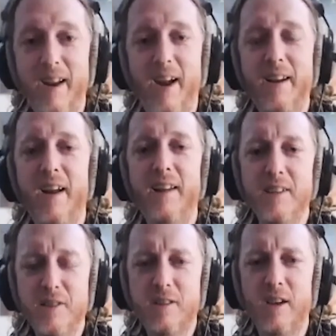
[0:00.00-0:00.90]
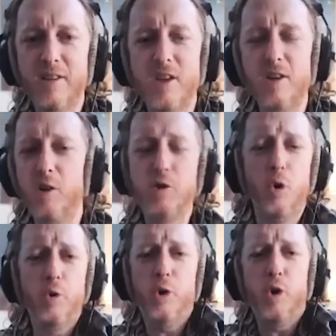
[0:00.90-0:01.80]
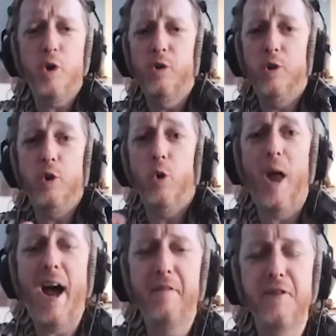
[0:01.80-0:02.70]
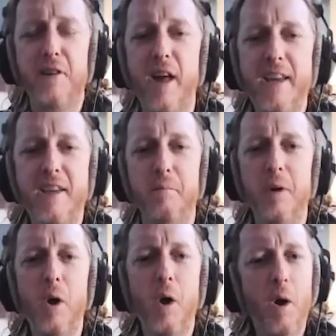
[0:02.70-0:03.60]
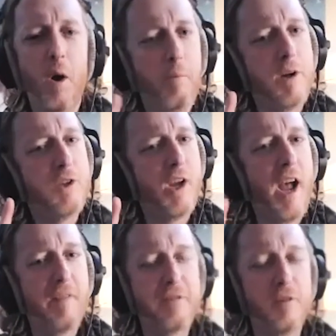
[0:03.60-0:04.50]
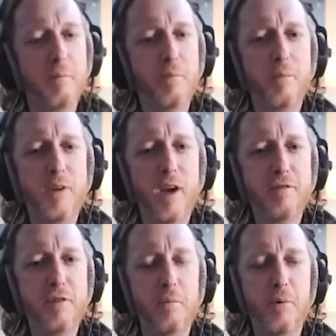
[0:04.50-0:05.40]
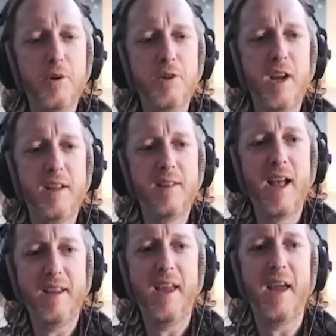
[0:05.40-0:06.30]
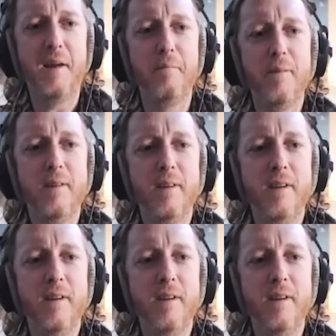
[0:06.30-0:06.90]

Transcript: and and and it's, it's it's so you can you don't have to like him, but you have to you have to appreciate that game.